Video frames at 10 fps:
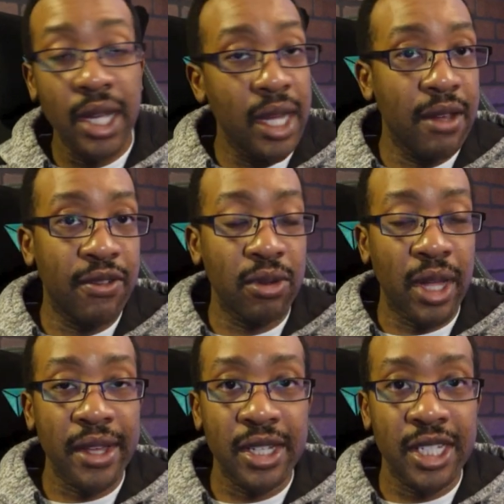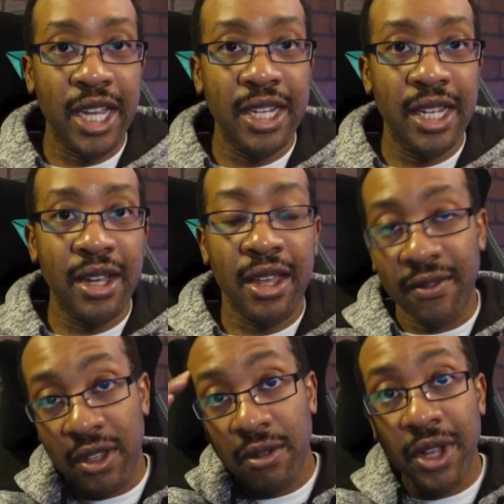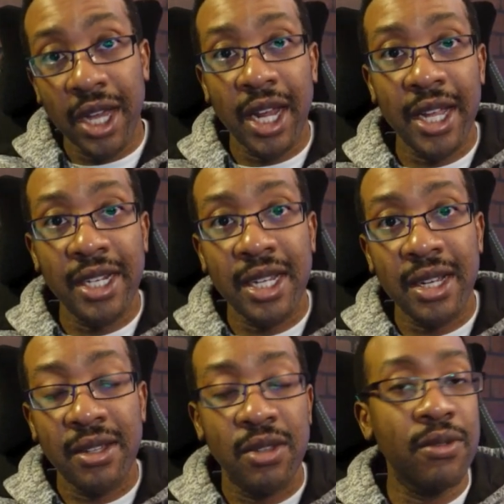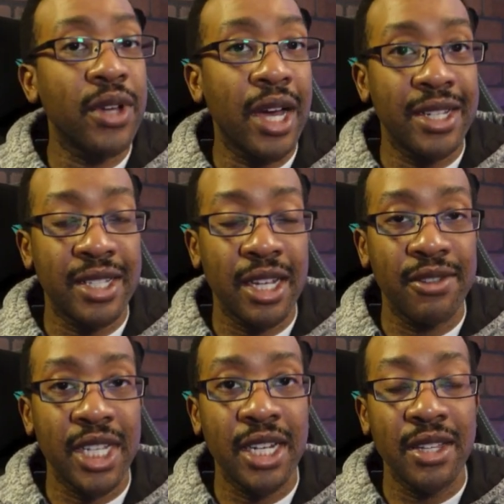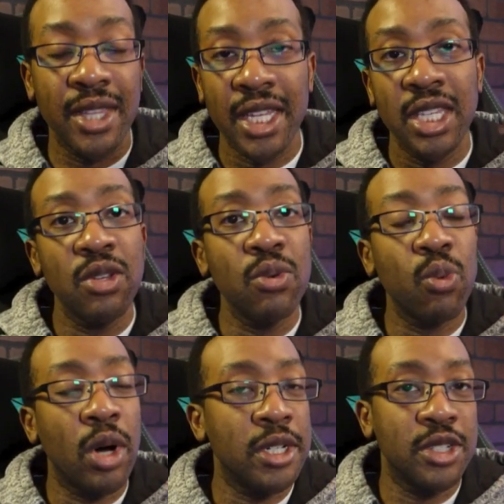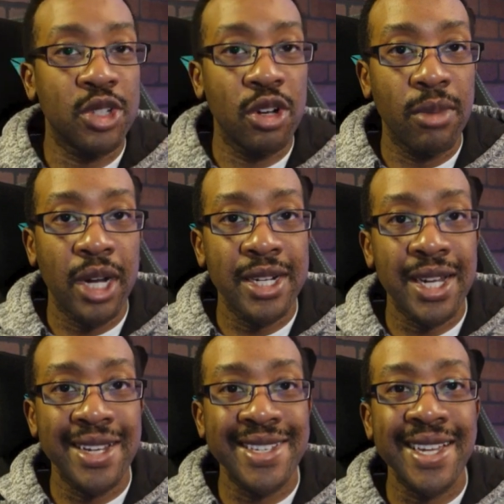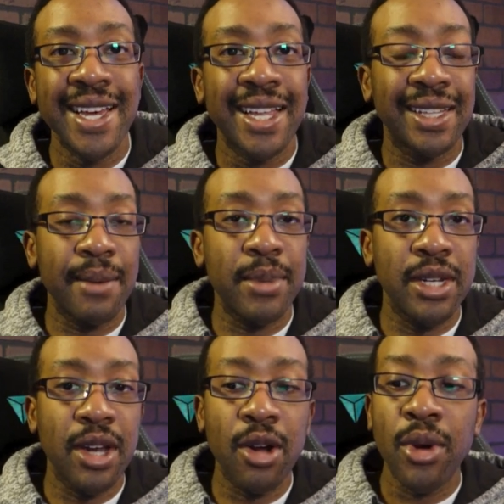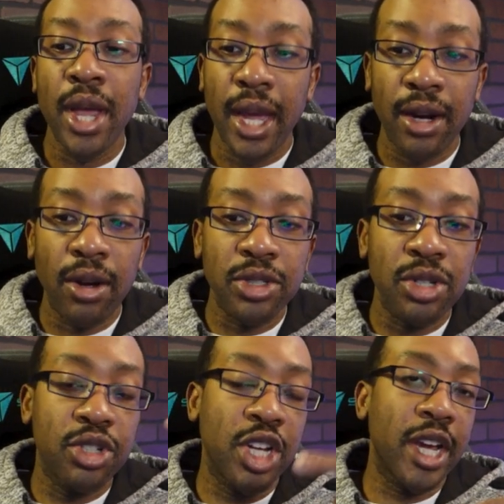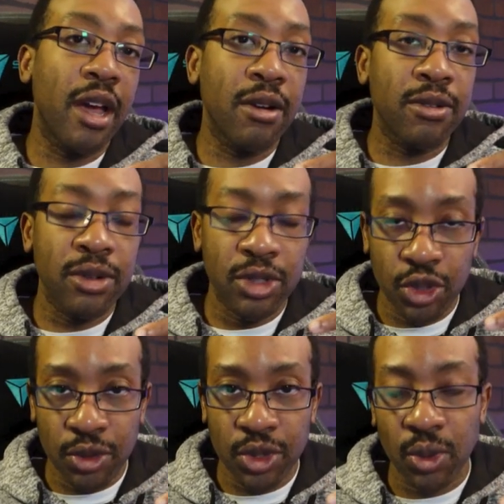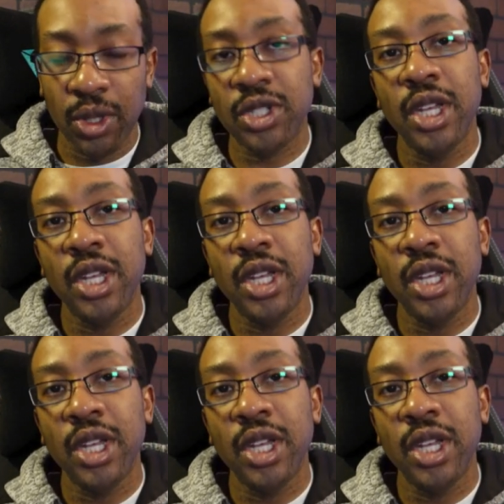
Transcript: If you like this idea, if you've got an idea, you've got a set of data that you want to start monetizing, let me know. And also check out TrueSource.